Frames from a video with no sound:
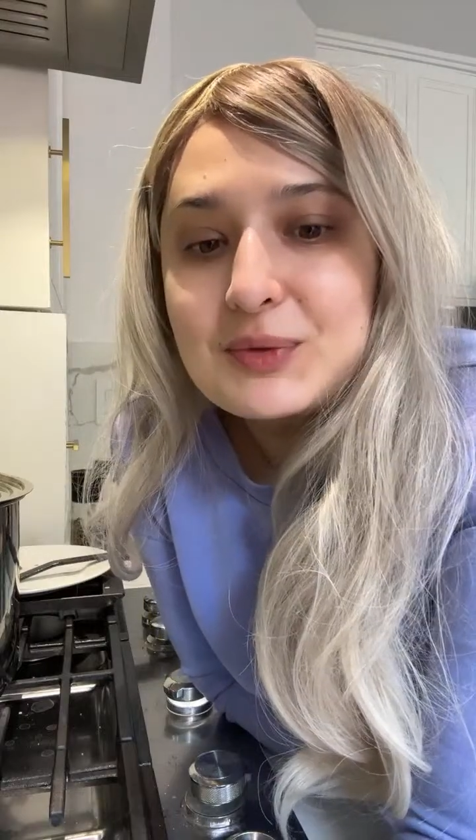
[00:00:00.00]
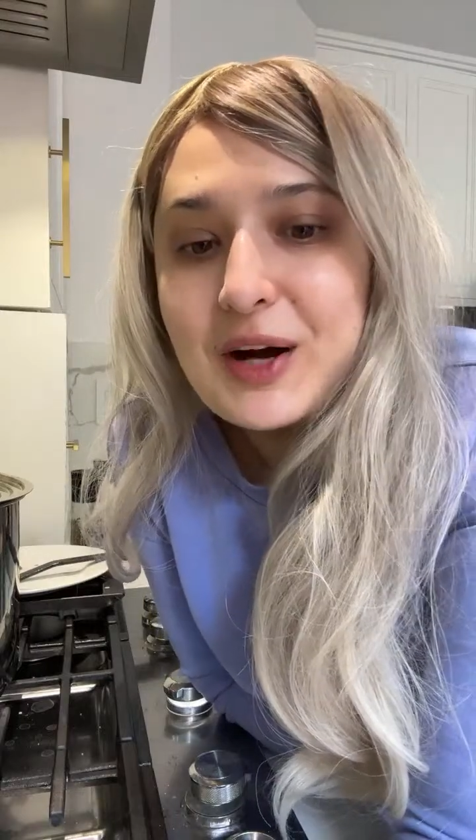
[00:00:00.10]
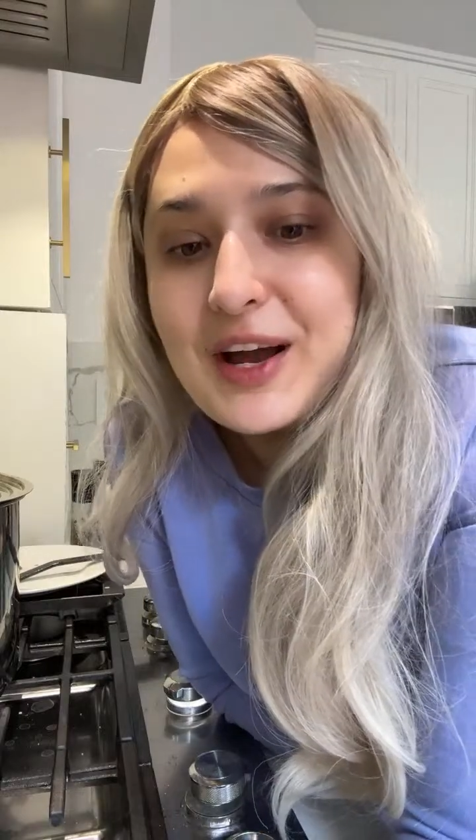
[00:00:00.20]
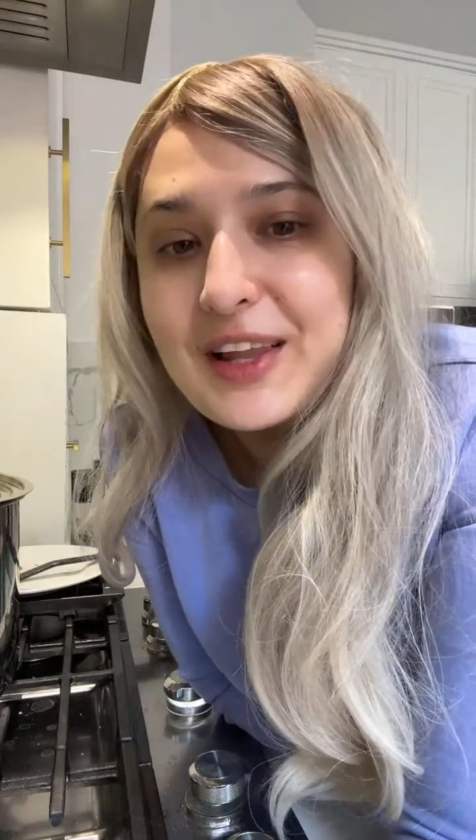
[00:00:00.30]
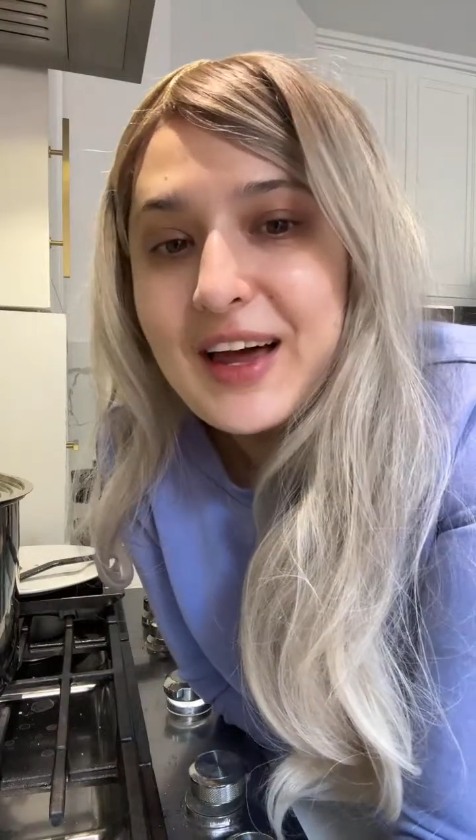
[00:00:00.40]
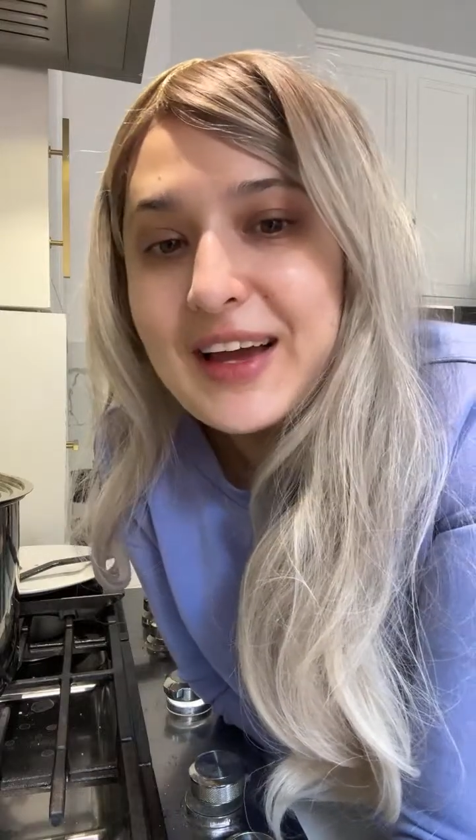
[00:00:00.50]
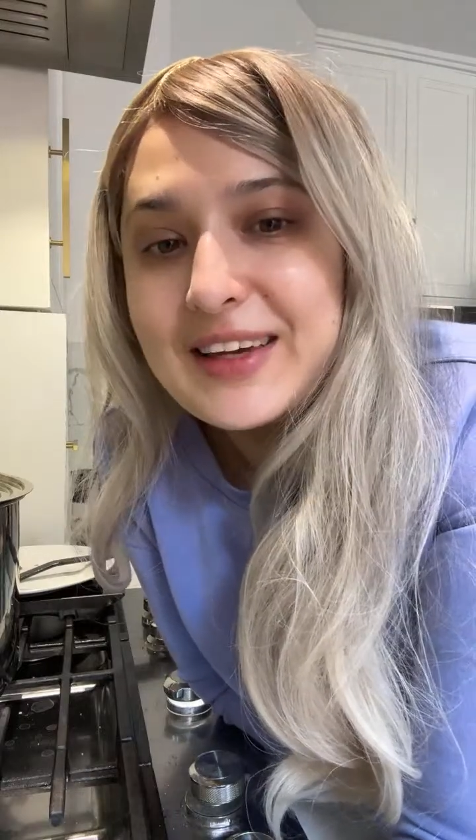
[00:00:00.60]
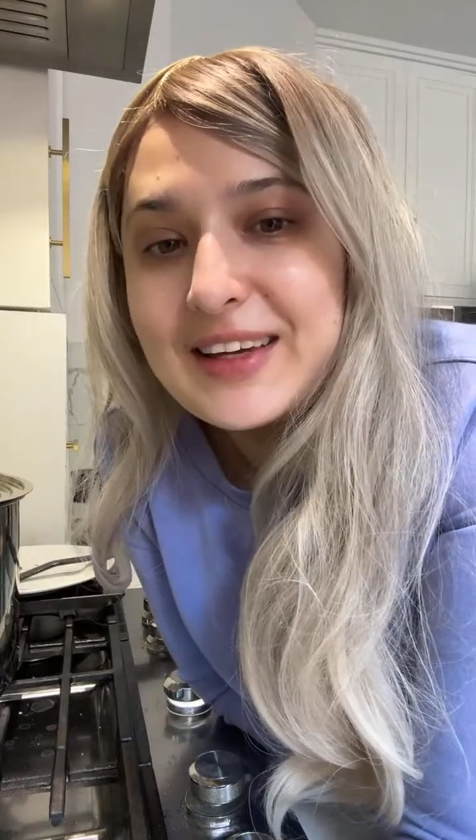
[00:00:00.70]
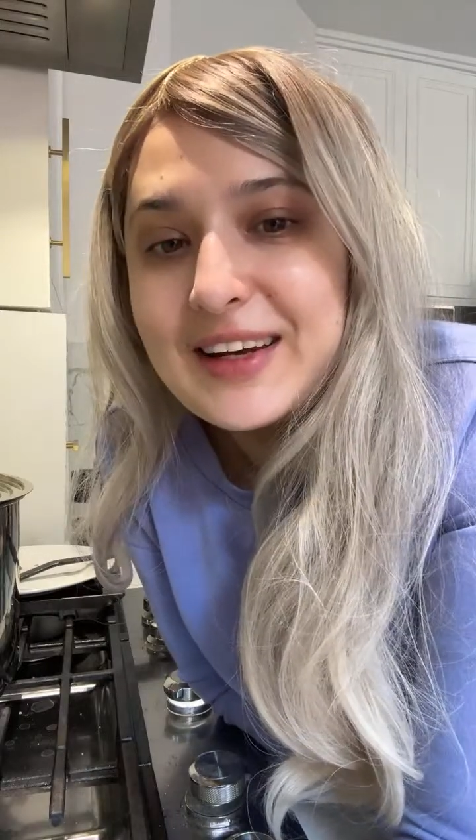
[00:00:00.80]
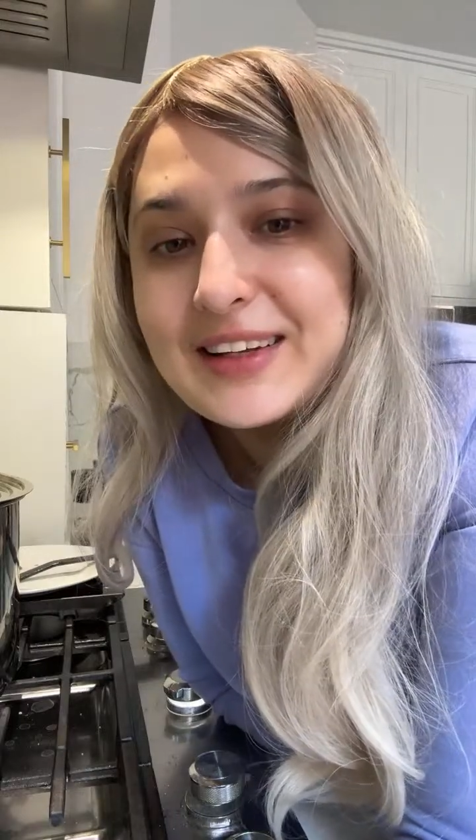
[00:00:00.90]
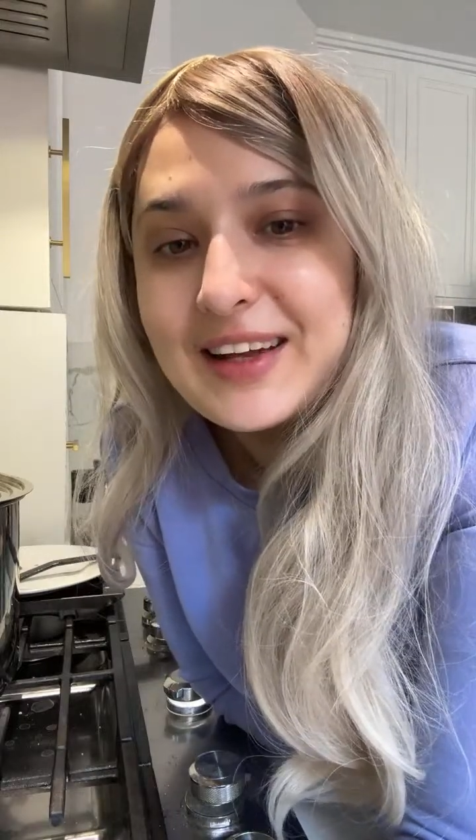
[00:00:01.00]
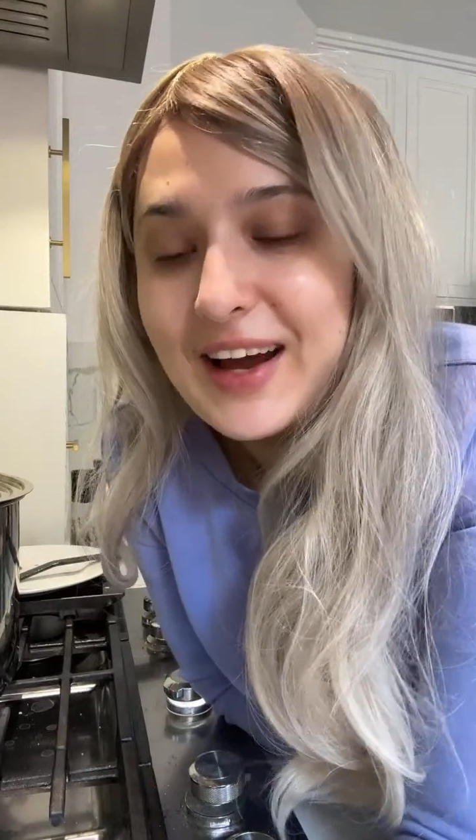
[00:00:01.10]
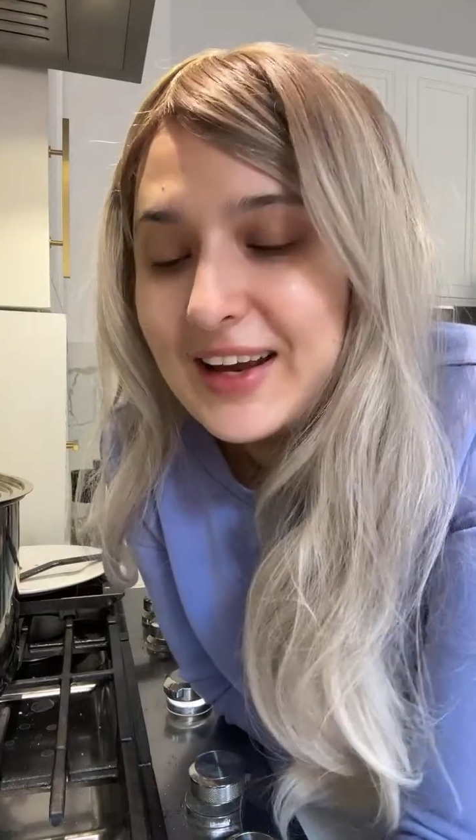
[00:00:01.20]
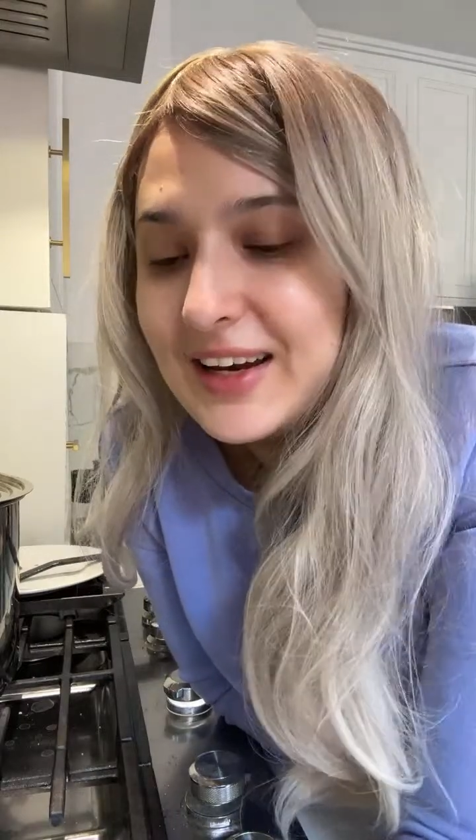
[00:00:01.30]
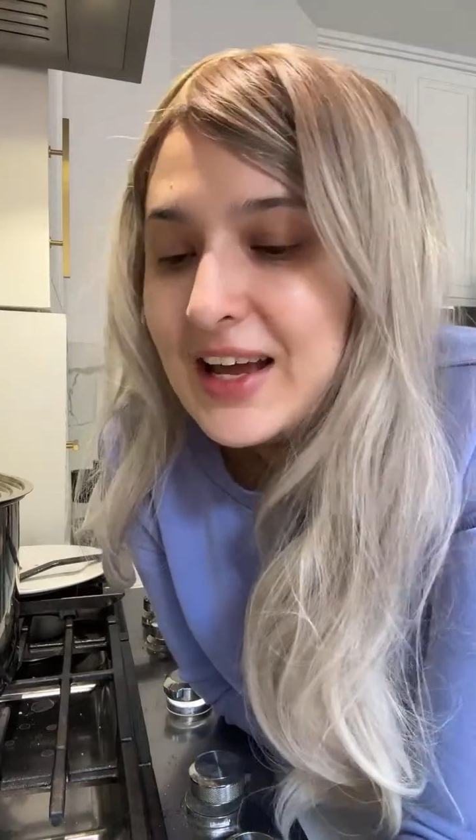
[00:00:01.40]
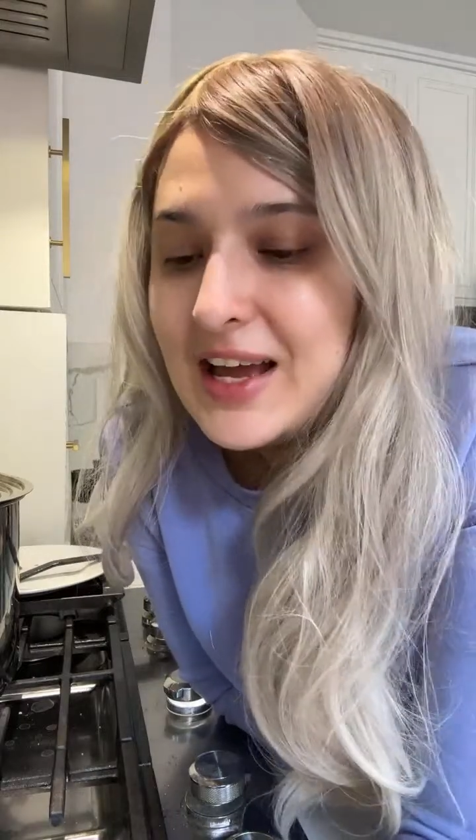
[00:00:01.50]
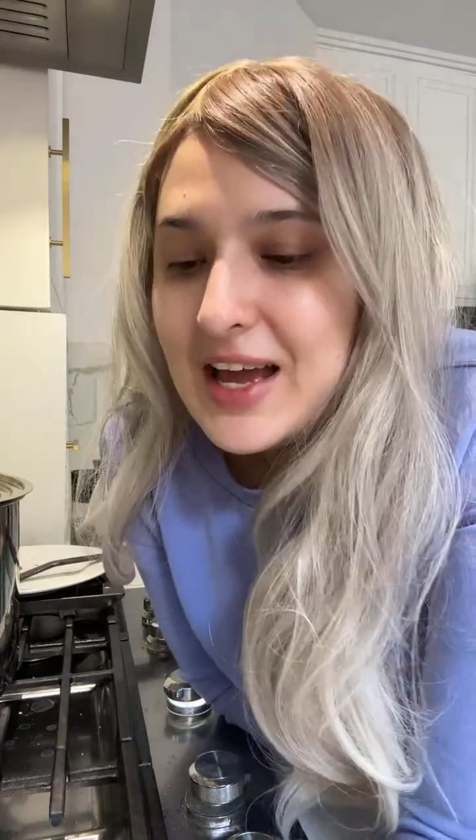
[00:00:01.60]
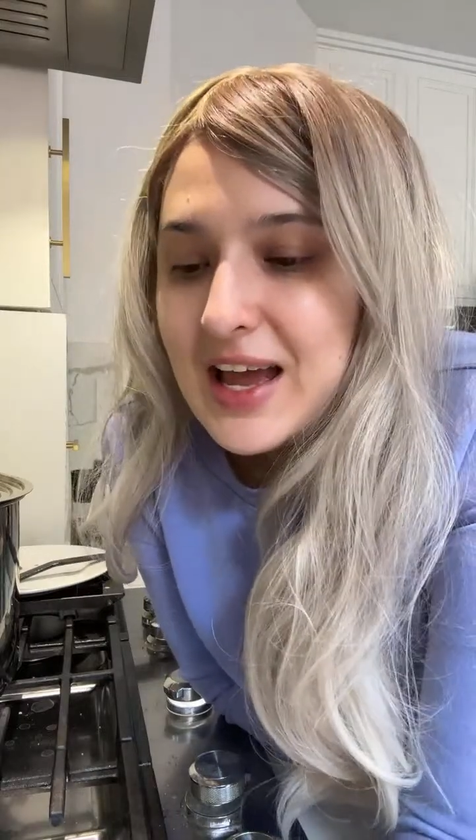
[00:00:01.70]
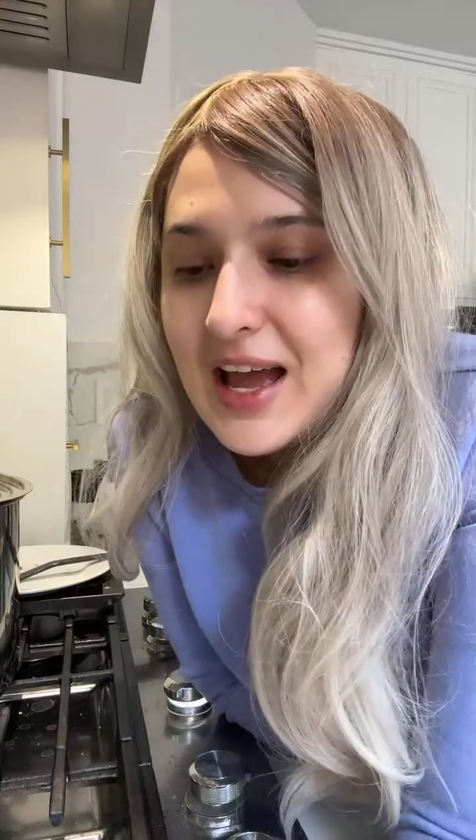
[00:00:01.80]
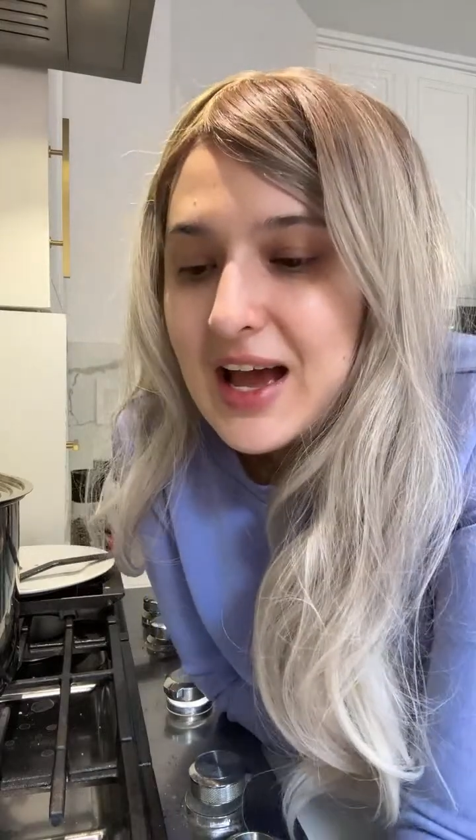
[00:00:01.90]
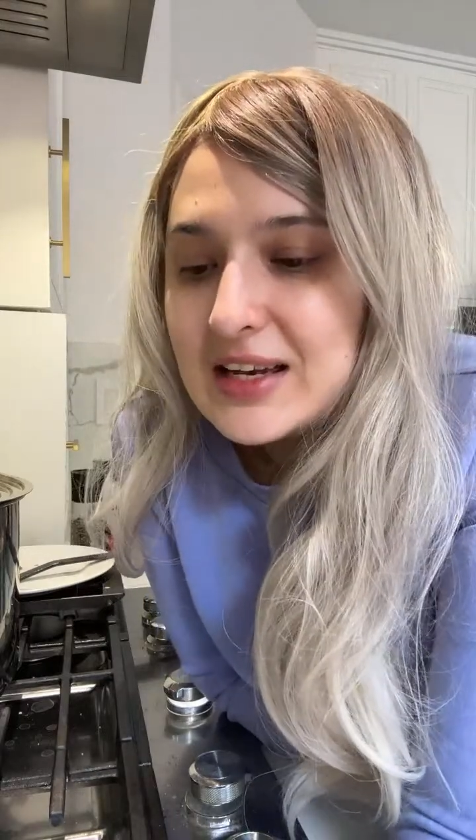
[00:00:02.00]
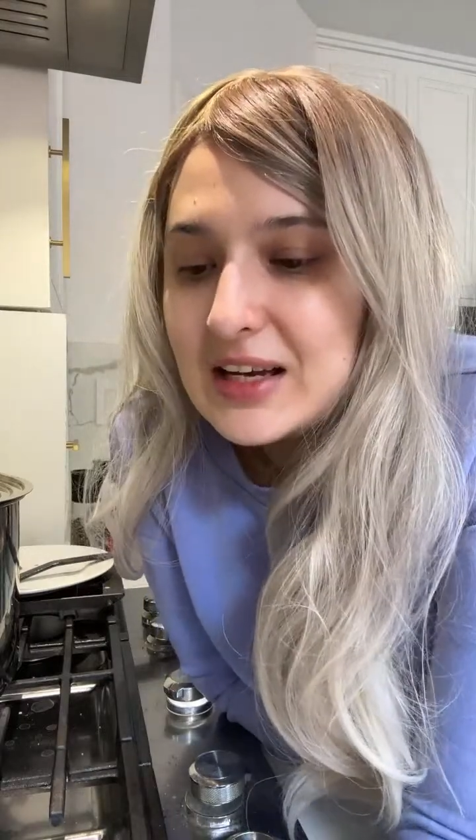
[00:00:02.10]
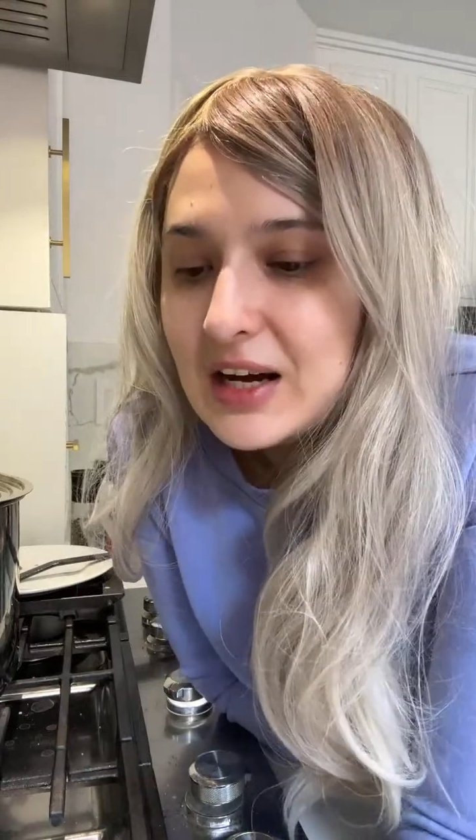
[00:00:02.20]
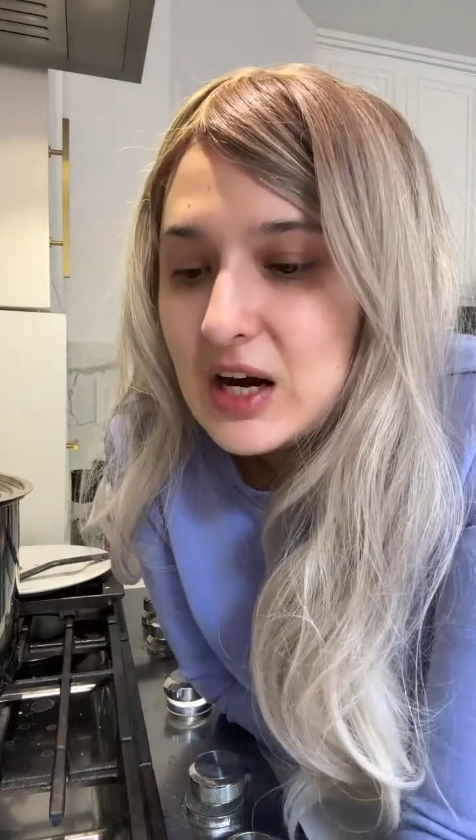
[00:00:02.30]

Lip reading: why I like it at night. And